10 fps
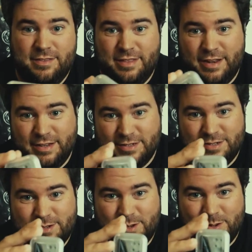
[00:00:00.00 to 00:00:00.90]
That is
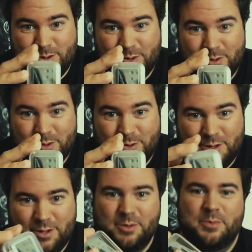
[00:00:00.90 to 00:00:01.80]
so
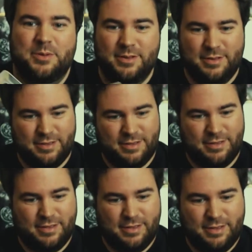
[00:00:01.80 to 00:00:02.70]
dope.
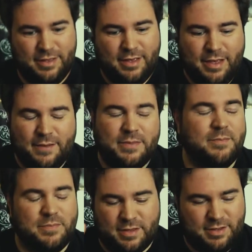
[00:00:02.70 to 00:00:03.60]

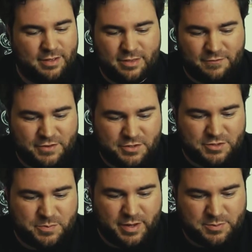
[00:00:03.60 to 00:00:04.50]
The Fisher
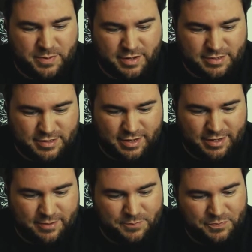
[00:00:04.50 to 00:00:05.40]
Space Pen is
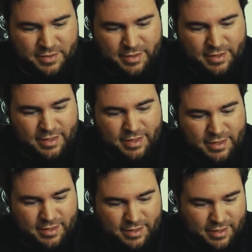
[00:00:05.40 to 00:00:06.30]
like...
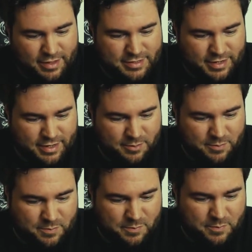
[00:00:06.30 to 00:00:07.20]
It's like a
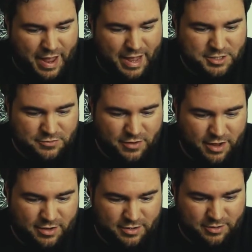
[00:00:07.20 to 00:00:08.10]
badge of
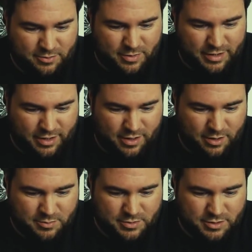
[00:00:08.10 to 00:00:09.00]
honor when it
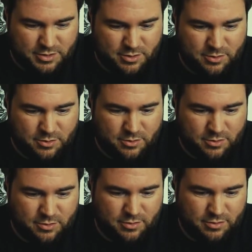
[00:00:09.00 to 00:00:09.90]
comes to,
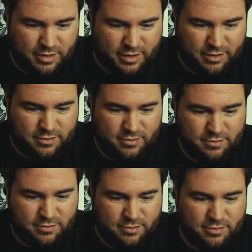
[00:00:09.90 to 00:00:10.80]
like
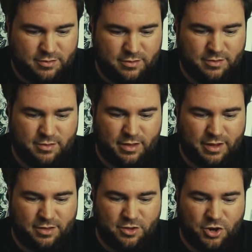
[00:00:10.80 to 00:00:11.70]

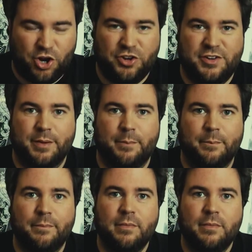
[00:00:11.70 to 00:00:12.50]
nerddom.